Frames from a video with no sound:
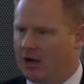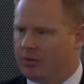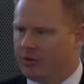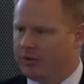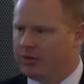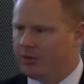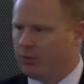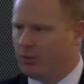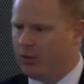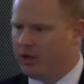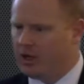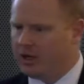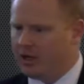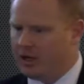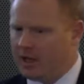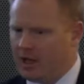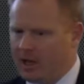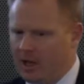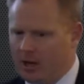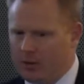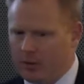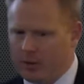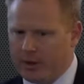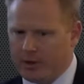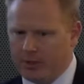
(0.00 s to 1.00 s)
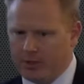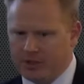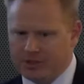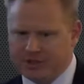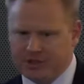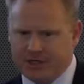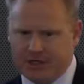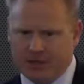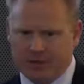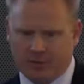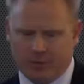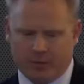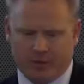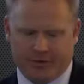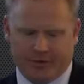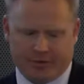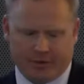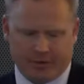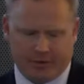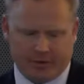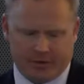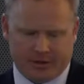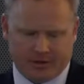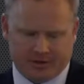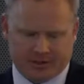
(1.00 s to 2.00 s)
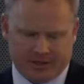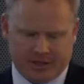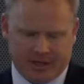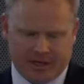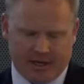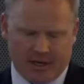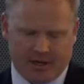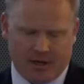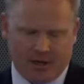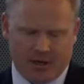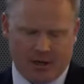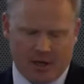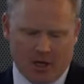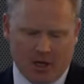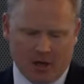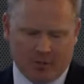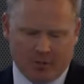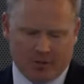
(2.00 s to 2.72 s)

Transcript: with what we were shared with earlier today,